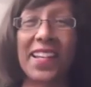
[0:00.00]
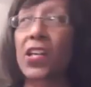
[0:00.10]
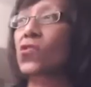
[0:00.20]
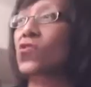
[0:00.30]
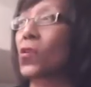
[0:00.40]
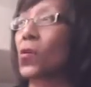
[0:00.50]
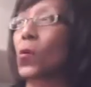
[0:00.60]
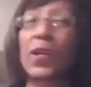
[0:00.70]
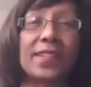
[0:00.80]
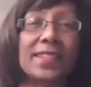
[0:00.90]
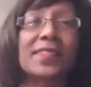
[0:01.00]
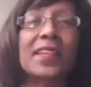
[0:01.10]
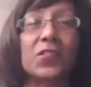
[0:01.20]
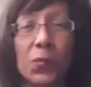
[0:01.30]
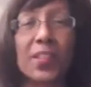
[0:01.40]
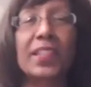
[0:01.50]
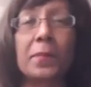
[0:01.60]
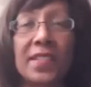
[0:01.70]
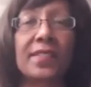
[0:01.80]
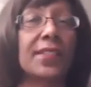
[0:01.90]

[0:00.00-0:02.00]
So when this gets really busy,